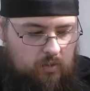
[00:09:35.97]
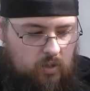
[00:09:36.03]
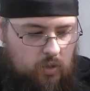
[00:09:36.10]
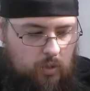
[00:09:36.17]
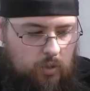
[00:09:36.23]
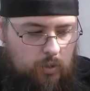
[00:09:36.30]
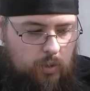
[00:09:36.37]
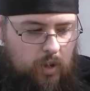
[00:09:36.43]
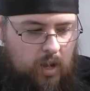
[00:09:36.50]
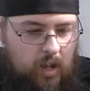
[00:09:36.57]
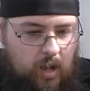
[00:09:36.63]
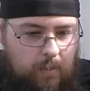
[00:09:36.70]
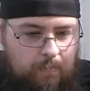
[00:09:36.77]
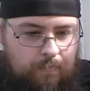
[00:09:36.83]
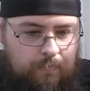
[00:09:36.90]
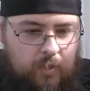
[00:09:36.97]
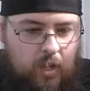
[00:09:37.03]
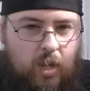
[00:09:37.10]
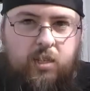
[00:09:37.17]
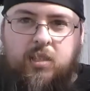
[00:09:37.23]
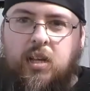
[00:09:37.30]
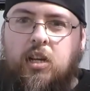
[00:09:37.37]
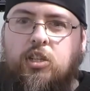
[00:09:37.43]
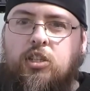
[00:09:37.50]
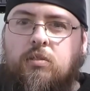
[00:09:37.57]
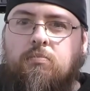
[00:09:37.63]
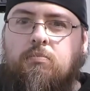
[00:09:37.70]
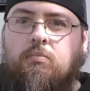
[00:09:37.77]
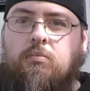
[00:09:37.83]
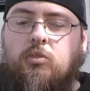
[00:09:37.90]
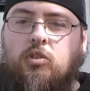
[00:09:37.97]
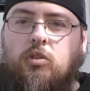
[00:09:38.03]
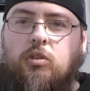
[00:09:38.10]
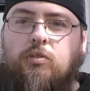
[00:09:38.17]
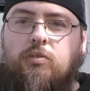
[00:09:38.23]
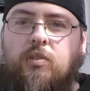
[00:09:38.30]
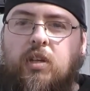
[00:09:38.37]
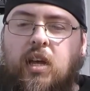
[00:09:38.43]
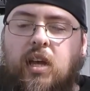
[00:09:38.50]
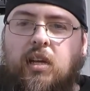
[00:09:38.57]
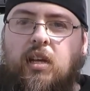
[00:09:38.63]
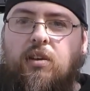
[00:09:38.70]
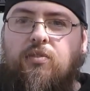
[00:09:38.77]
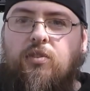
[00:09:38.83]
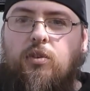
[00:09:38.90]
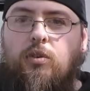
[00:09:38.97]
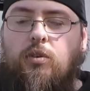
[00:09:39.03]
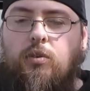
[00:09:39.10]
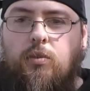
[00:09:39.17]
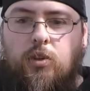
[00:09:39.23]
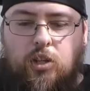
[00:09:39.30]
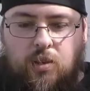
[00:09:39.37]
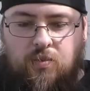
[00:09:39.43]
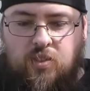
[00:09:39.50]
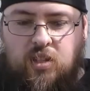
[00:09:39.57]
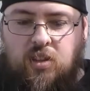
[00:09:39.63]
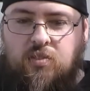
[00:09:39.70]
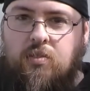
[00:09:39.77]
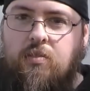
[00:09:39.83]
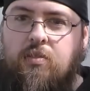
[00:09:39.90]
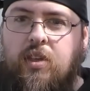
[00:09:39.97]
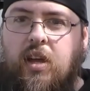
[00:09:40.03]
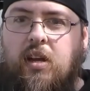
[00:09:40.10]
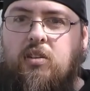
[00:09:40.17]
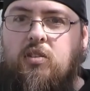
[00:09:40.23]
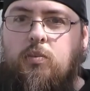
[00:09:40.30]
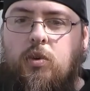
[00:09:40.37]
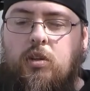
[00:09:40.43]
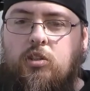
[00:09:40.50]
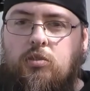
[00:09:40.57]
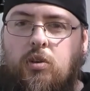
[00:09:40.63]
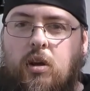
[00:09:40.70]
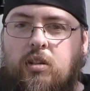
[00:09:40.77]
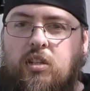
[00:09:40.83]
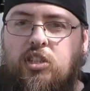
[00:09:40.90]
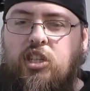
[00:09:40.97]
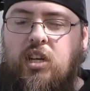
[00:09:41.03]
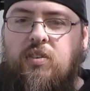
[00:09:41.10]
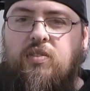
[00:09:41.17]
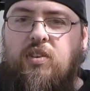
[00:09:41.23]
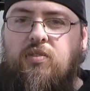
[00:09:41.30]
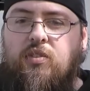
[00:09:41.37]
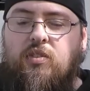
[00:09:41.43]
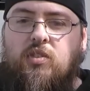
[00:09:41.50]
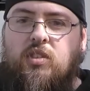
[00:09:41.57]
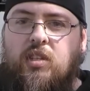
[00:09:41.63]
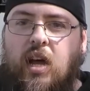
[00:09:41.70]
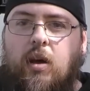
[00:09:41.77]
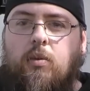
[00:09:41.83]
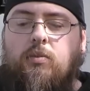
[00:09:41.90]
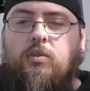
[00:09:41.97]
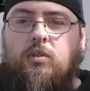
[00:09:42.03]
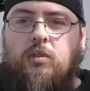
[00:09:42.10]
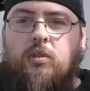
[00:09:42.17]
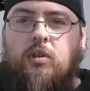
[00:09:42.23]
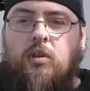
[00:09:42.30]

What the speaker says: to a session sort of gig if you're looking for different things and want to try and achieve different sounds.